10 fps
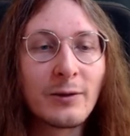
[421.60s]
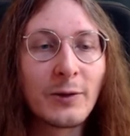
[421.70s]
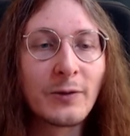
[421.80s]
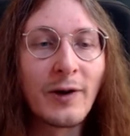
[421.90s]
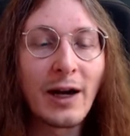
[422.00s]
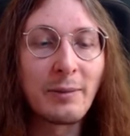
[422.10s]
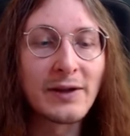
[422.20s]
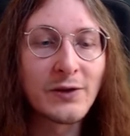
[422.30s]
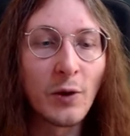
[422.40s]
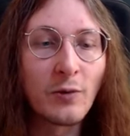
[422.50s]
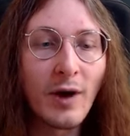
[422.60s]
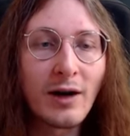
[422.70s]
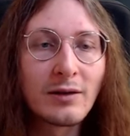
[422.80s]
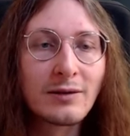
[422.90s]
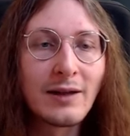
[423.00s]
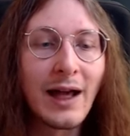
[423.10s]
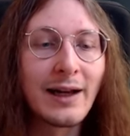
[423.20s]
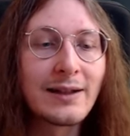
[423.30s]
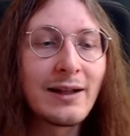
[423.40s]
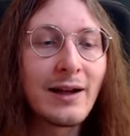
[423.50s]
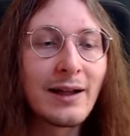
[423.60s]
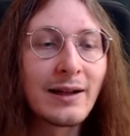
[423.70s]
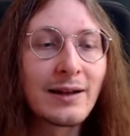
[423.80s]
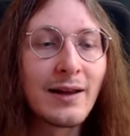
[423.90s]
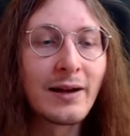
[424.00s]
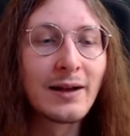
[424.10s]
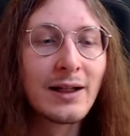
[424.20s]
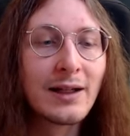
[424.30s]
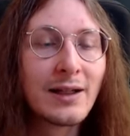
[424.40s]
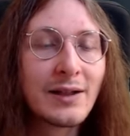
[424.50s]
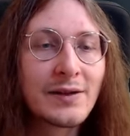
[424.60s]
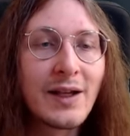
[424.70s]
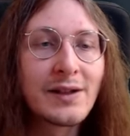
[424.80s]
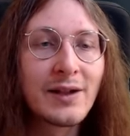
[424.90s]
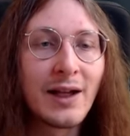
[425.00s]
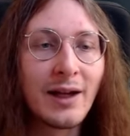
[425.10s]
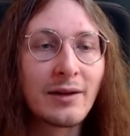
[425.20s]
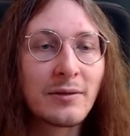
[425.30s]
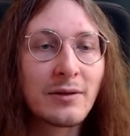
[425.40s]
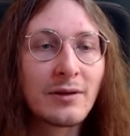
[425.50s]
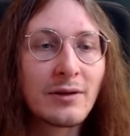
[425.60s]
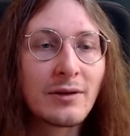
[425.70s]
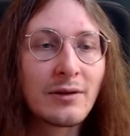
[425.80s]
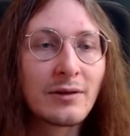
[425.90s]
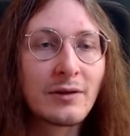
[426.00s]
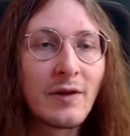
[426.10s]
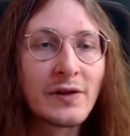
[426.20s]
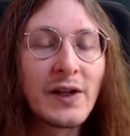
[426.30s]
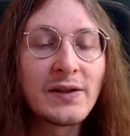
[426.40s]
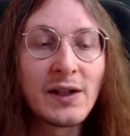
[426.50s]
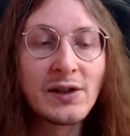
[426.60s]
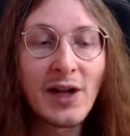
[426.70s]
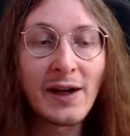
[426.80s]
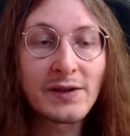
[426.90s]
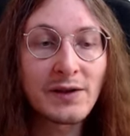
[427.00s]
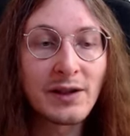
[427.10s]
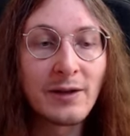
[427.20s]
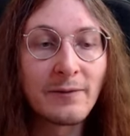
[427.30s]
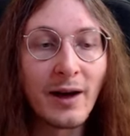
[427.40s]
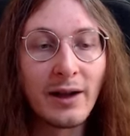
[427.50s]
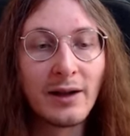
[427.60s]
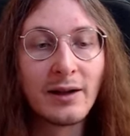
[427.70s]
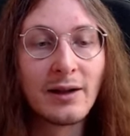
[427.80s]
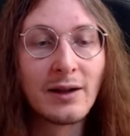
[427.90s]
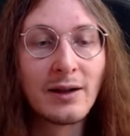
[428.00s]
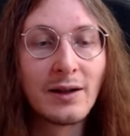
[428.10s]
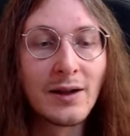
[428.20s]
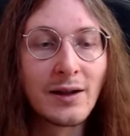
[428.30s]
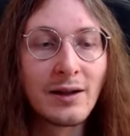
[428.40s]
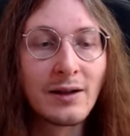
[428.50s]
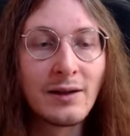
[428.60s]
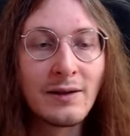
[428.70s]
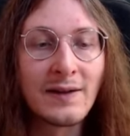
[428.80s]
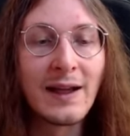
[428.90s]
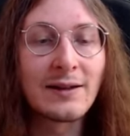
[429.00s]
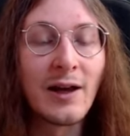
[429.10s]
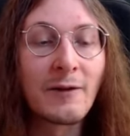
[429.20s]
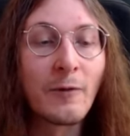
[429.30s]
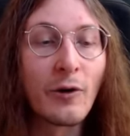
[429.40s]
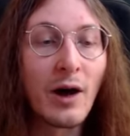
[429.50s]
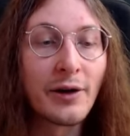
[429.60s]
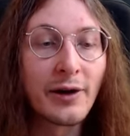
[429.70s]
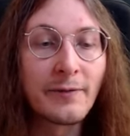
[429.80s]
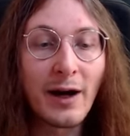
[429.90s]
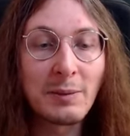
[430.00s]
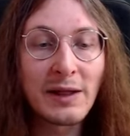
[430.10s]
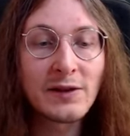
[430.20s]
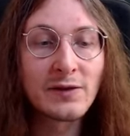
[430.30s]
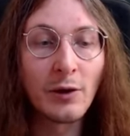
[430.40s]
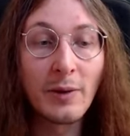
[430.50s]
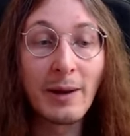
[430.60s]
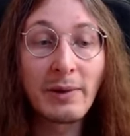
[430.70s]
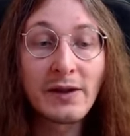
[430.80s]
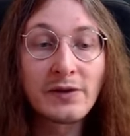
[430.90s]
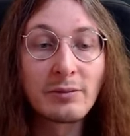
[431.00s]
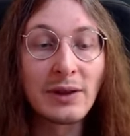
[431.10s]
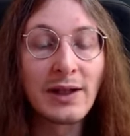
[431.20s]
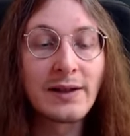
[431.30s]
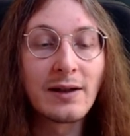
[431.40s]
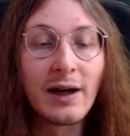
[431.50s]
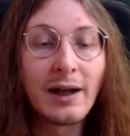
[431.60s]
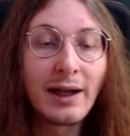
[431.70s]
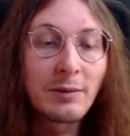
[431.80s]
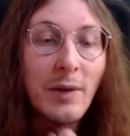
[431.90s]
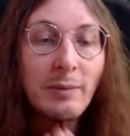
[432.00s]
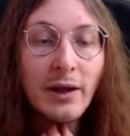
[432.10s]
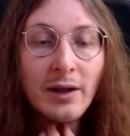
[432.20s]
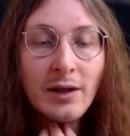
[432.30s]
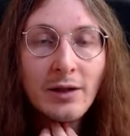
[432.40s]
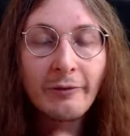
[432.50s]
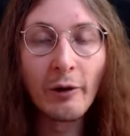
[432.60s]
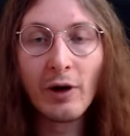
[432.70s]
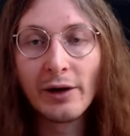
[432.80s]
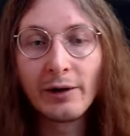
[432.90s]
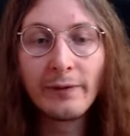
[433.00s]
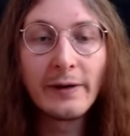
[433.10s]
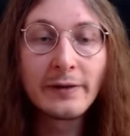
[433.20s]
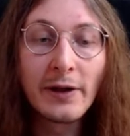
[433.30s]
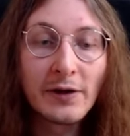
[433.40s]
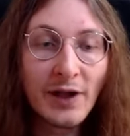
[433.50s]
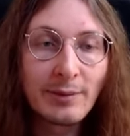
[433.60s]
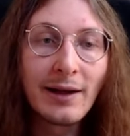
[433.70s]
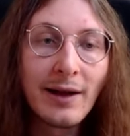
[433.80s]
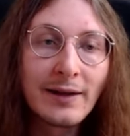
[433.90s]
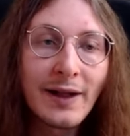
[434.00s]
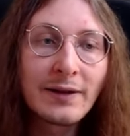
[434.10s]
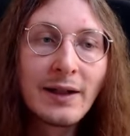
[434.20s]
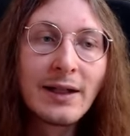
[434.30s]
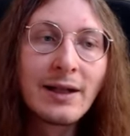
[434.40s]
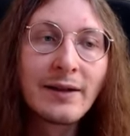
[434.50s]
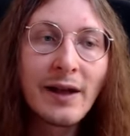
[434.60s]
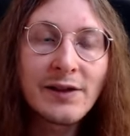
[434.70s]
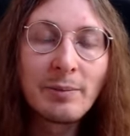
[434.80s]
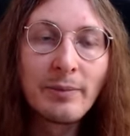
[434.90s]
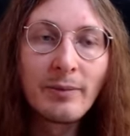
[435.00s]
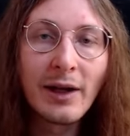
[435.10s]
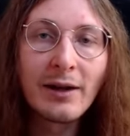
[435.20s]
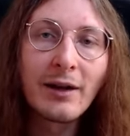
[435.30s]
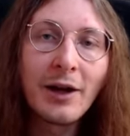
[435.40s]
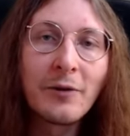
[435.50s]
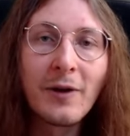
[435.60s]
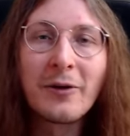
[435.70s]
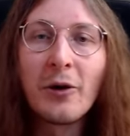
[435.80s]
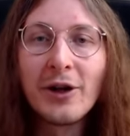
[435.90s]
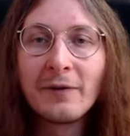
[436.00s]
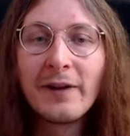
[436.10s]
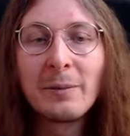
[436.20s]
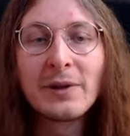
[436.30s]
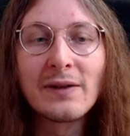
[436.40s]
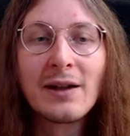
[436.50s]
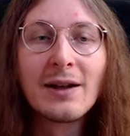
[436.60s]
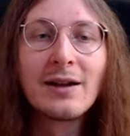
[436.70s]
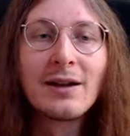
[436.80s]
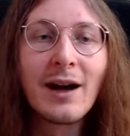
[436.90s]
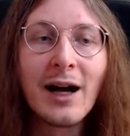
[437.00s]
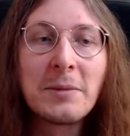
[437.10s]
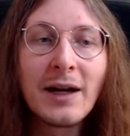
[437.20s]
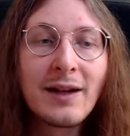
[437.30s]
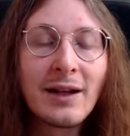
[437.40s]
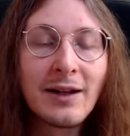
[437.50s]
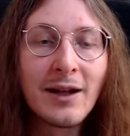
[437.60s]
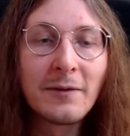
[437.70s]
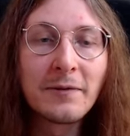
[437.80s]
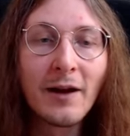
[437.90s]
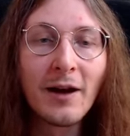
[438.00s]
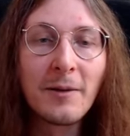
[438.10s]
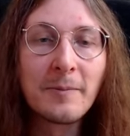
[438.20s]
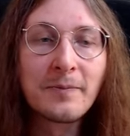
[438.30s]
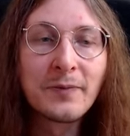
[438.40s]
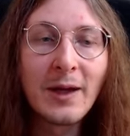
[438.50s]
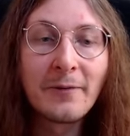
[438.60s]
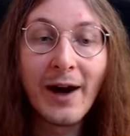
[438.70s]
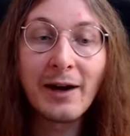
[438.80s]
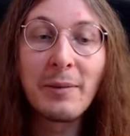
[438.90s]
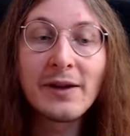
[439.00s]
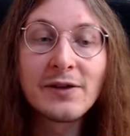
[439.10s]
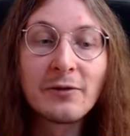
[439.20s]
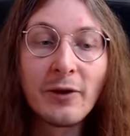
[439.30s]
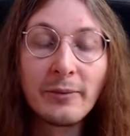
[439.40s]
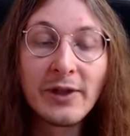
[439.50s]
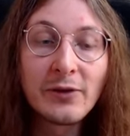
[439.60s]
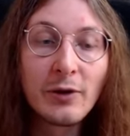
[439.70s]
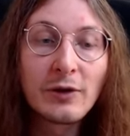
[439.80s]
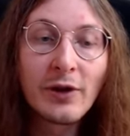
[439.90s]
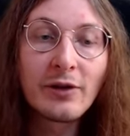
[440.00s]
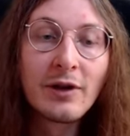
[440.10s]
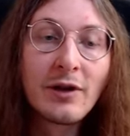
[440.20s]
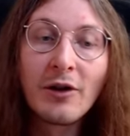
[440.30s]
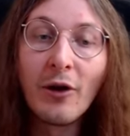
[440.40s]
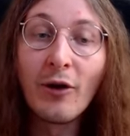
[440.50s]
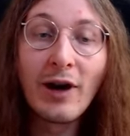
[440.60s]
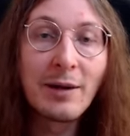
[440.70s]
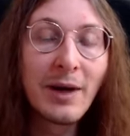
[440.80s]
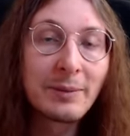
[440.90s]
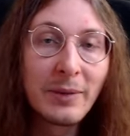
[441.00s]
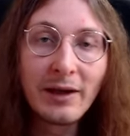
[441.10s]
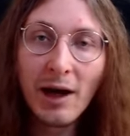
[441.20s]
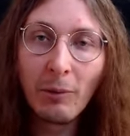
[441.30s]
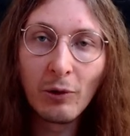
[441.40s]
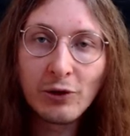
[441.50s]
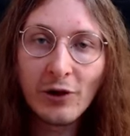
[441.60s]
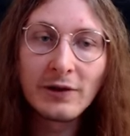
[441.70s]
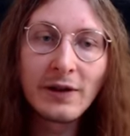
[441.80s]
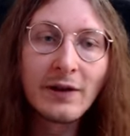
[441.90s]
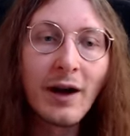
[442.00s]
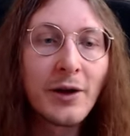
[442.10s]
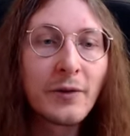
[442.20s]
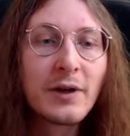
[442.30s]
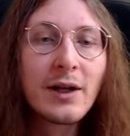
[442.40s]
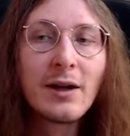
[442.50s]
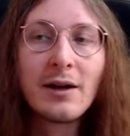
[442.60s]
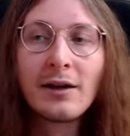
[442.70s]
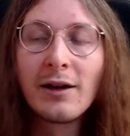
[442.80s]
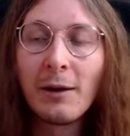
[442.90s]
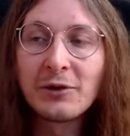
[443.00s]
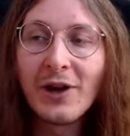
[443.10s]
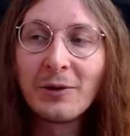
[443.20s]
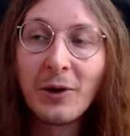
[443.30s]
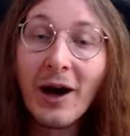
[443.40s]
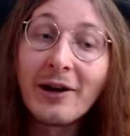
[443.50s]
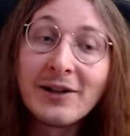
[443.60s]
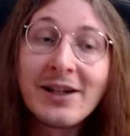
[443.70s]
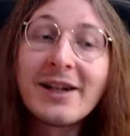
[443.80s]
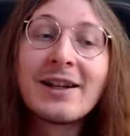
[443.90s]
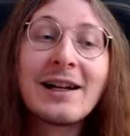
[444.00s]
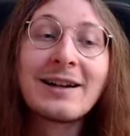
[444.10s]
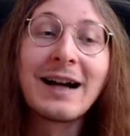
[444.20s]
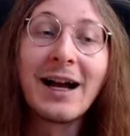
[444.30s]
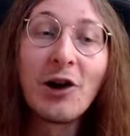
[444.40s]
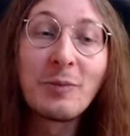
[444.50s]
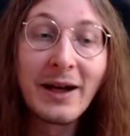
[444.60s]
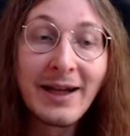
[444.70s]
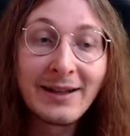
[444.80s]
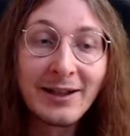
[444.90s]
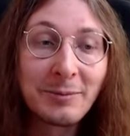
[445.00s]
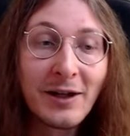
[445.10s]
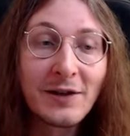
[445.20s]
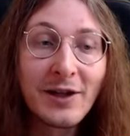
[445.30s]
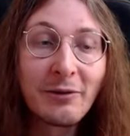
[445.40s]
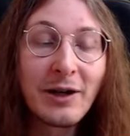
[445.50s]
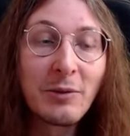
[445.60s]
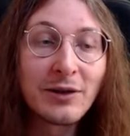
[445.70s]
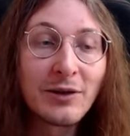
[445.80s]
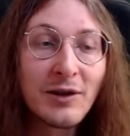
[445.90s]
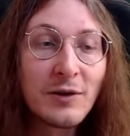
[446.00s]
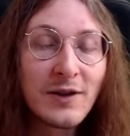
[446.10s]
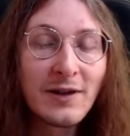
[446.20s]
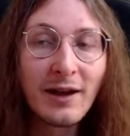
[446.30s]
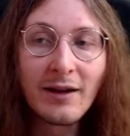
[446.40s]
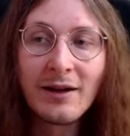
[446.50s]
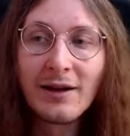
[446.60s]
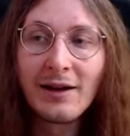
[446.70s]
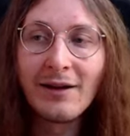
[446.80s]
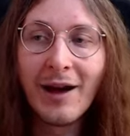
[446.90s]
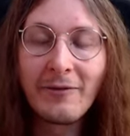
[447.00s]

fragments so far, and I think I can get like 16 chests if I get like 400 fragments on epics, but I think I can get maybe 450 or something like that. There's a like kind of a coin flip that I might get enough fragments from this fusion, or I might be a couple short. It kind of comes down to RNG. I hope I get it because I really want to use it in live